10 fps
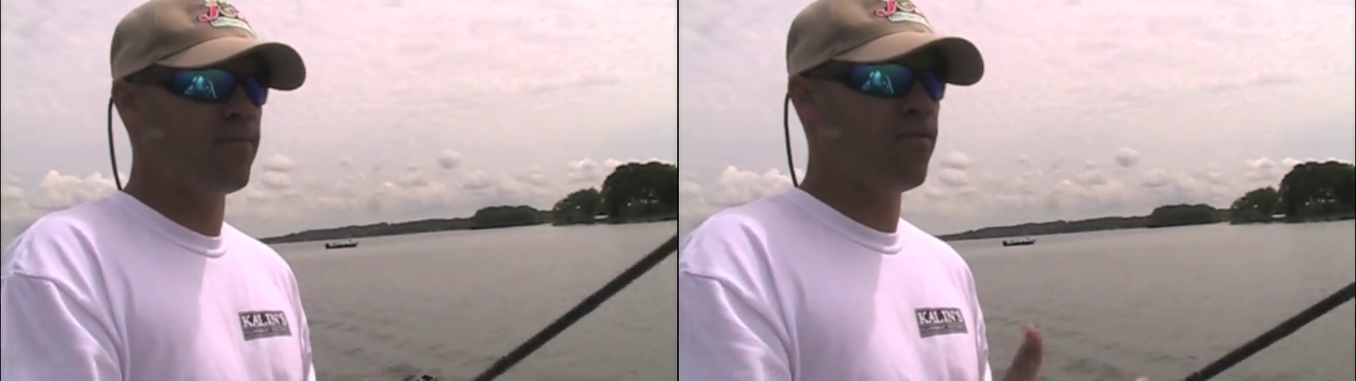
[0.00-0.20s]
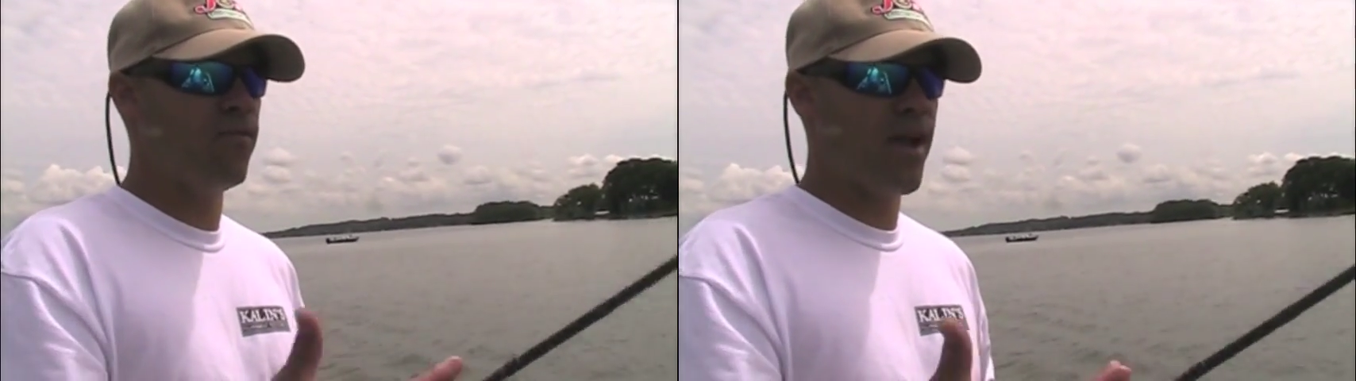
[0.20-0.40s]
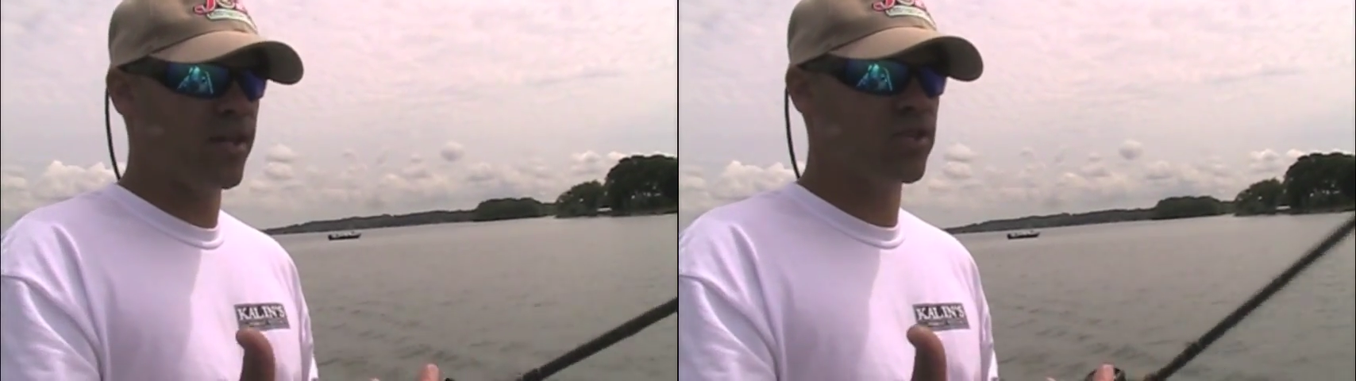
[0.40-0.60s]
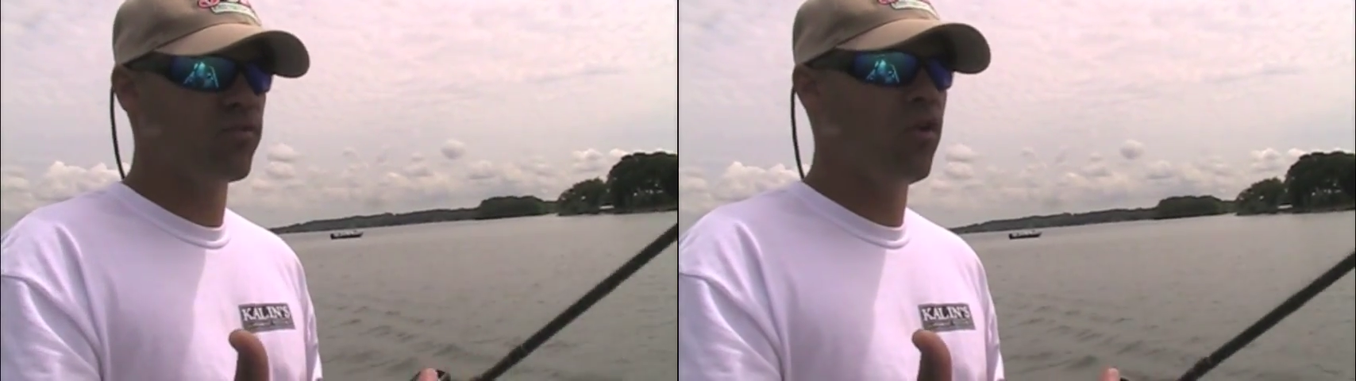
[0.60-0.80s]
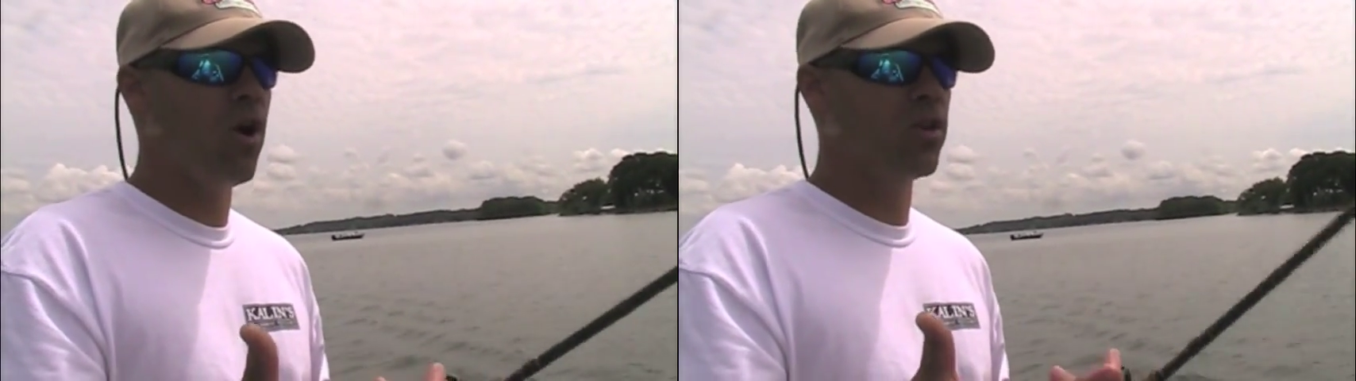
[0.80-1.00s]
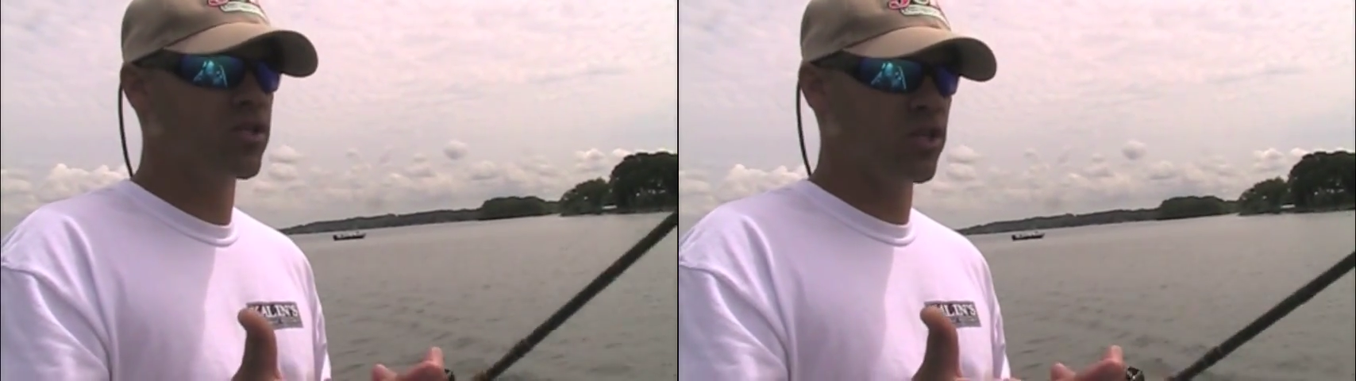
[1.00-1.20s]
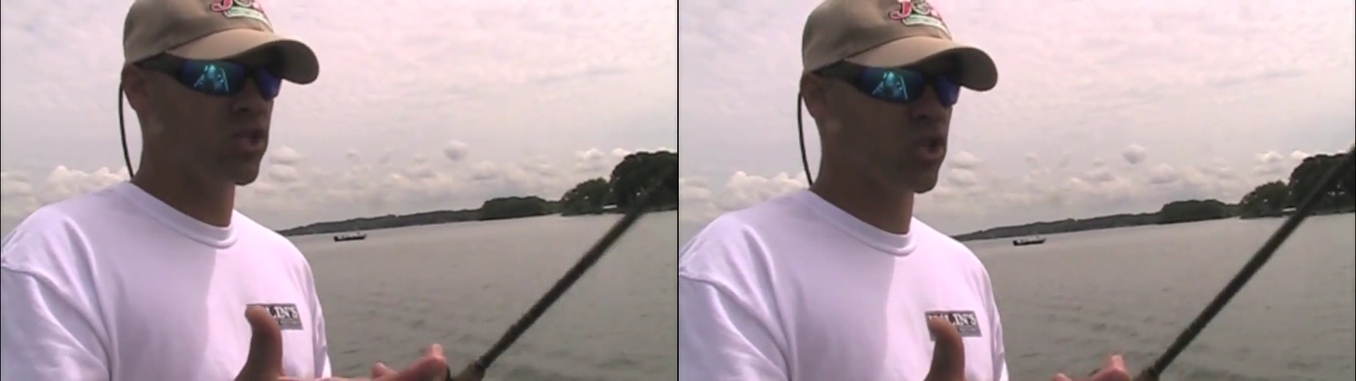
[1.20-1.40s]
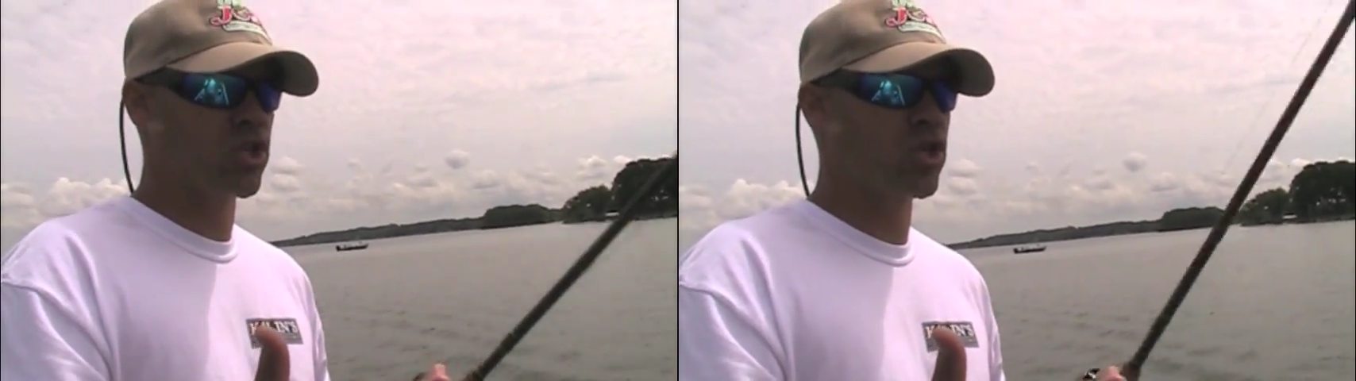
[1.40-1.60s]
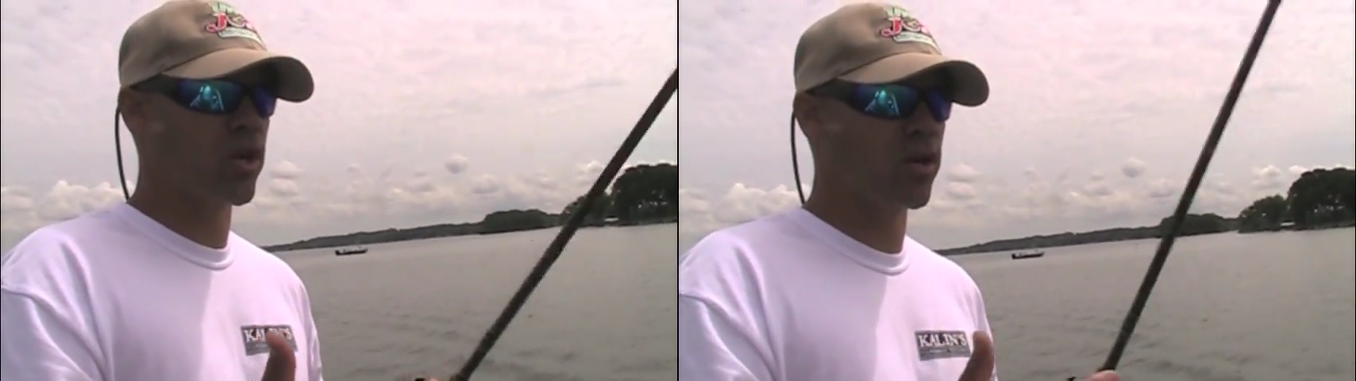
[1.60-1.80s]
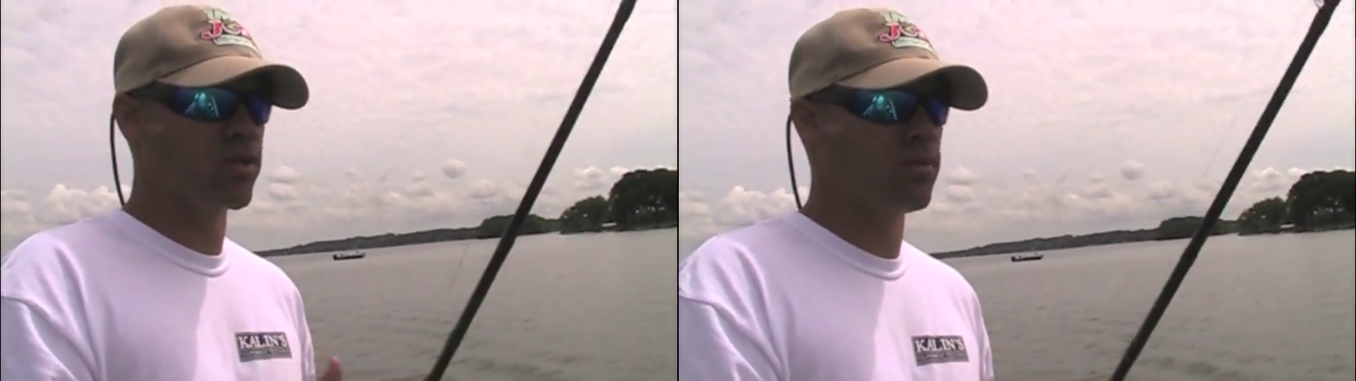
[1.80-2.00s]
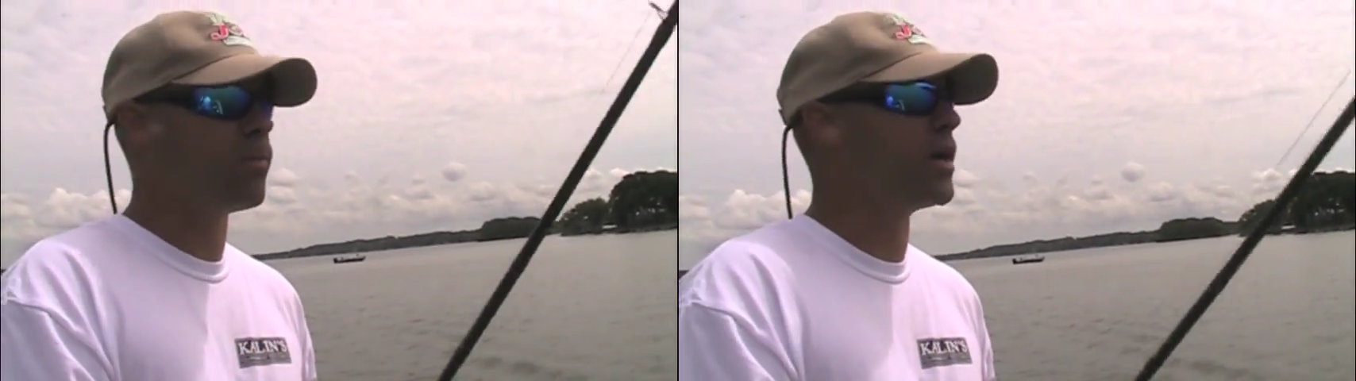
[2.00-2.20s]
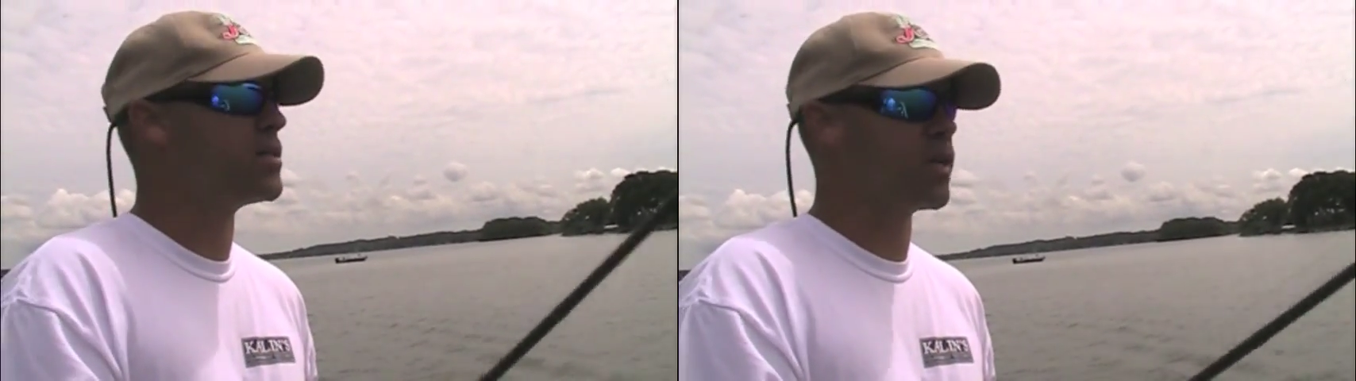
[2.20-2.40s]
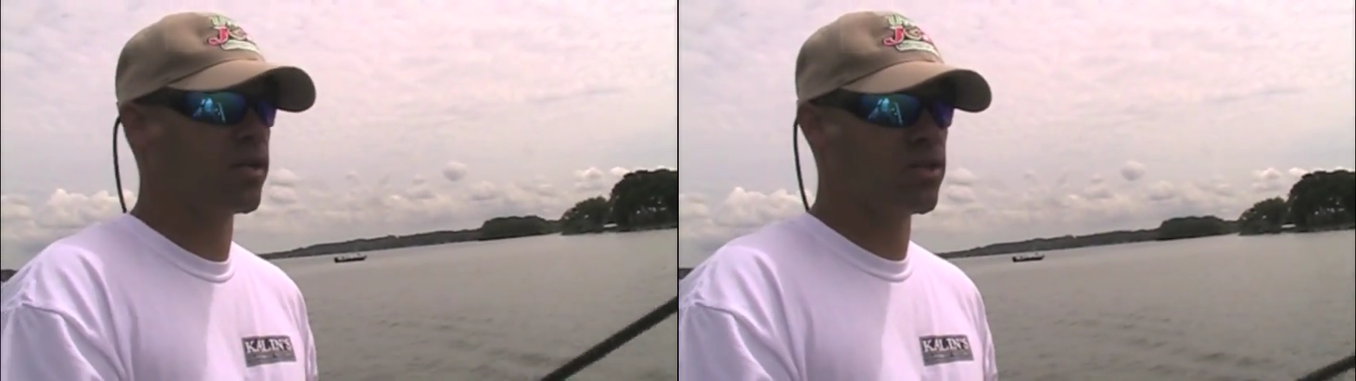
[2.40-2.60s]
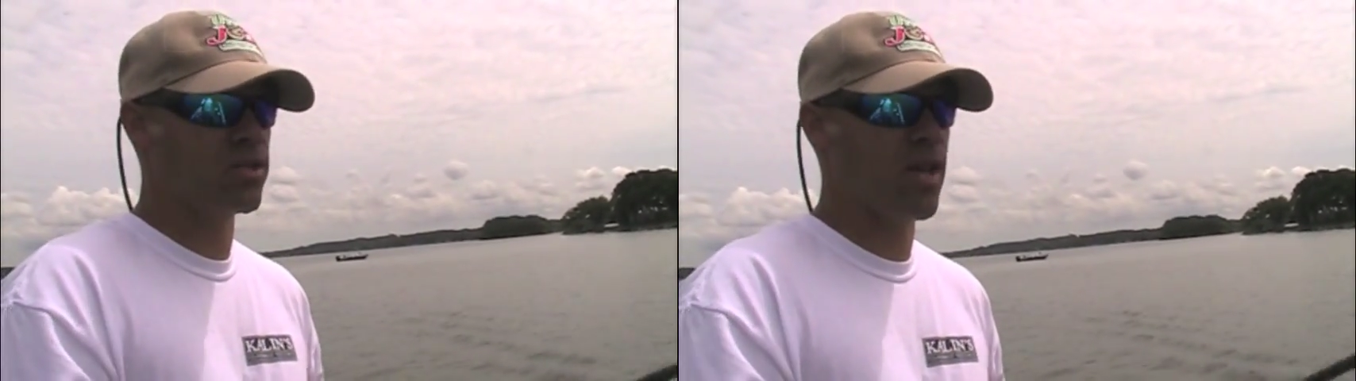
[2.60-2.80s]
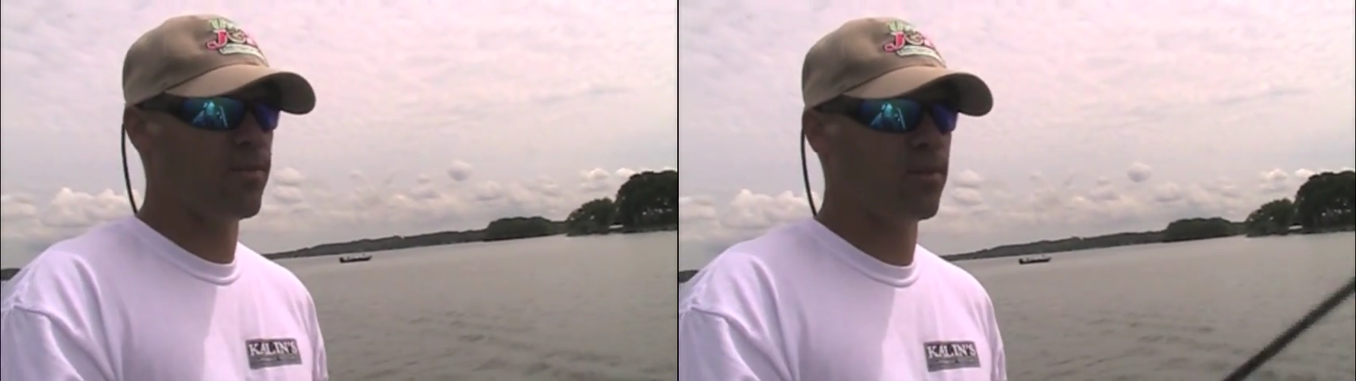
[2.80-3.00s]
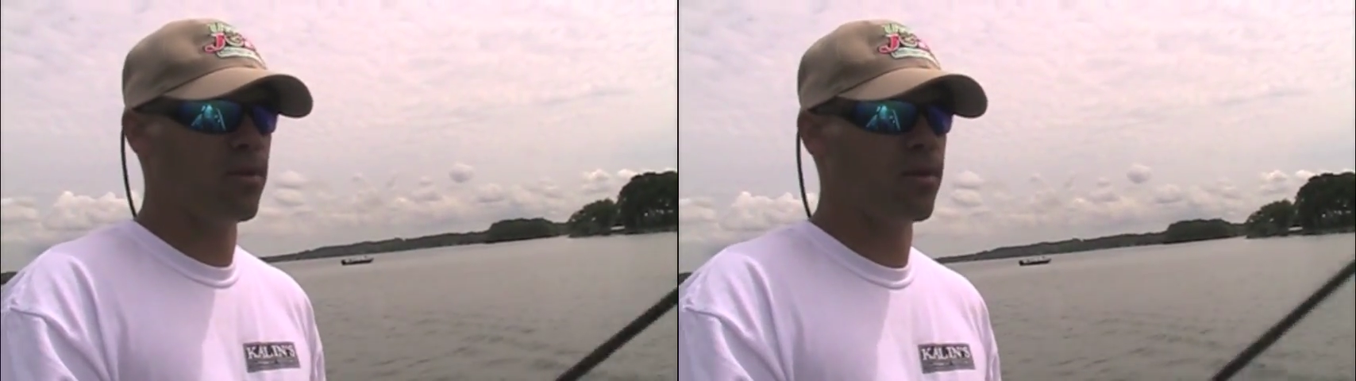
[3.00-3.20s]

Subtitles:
No face is visible, so there are no lips to read.